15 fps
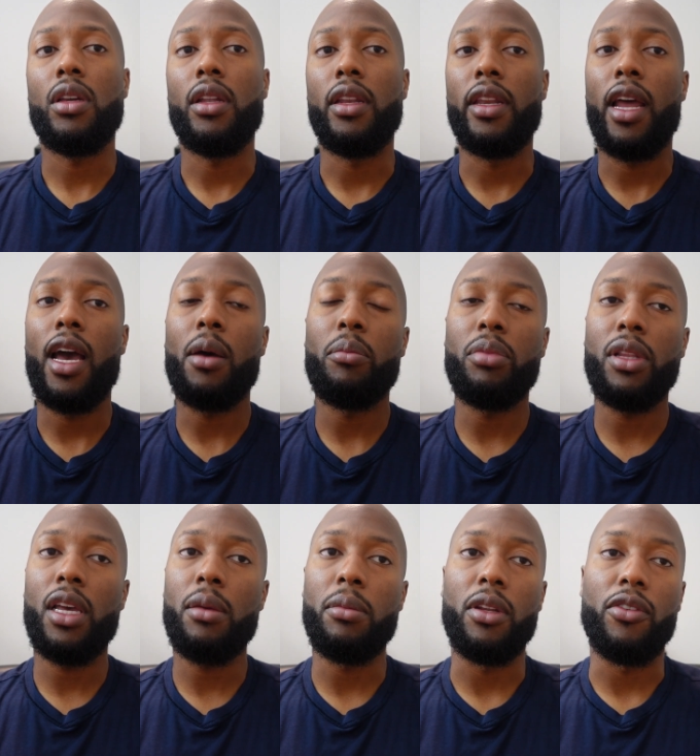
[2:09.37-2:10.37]
not
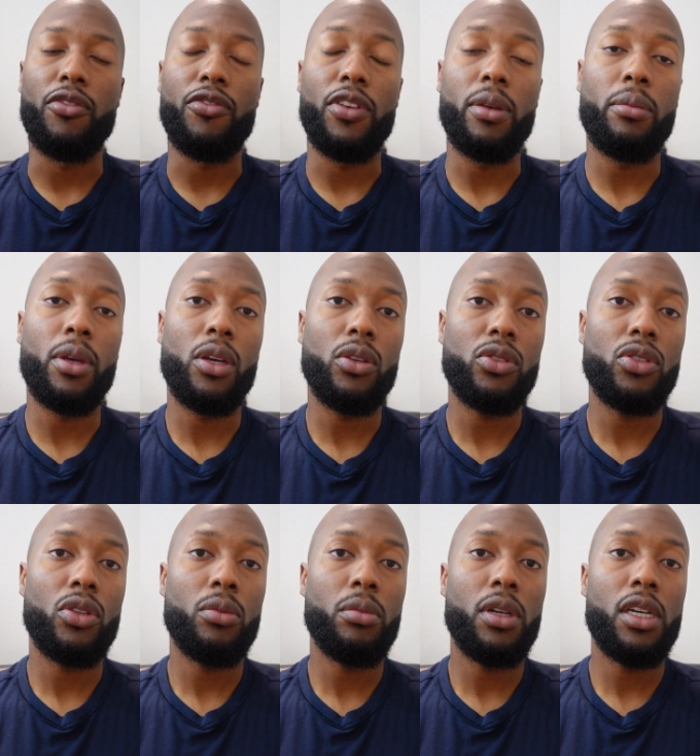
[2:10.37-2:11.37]
blaming the female
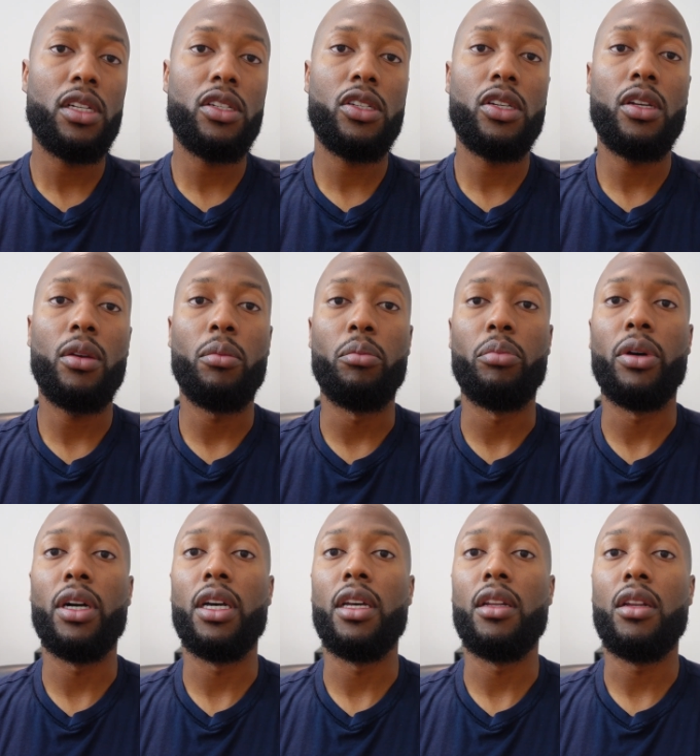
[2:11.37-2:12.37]
so much,
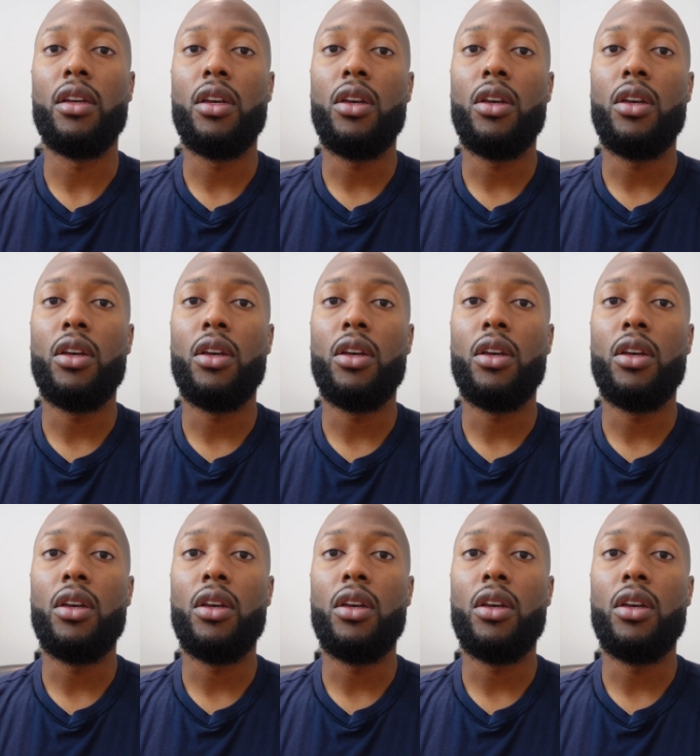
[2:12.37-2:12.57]
but